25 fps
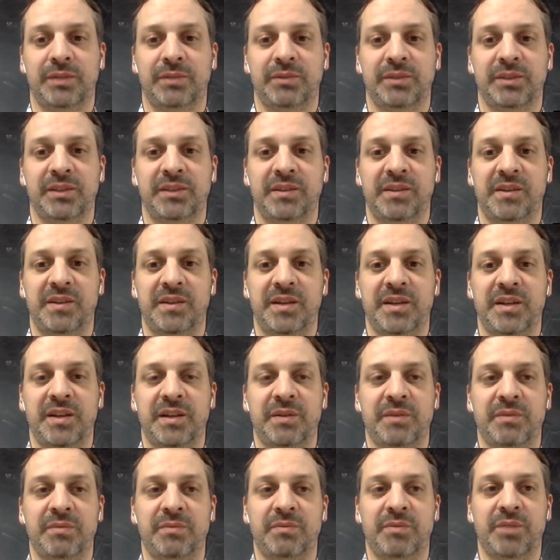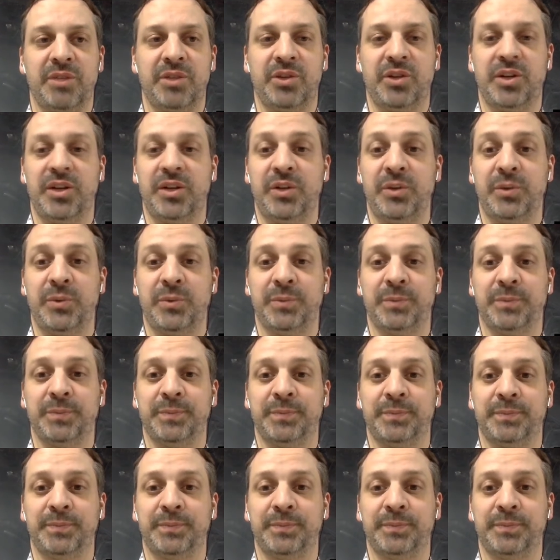I was thinking, what should I do?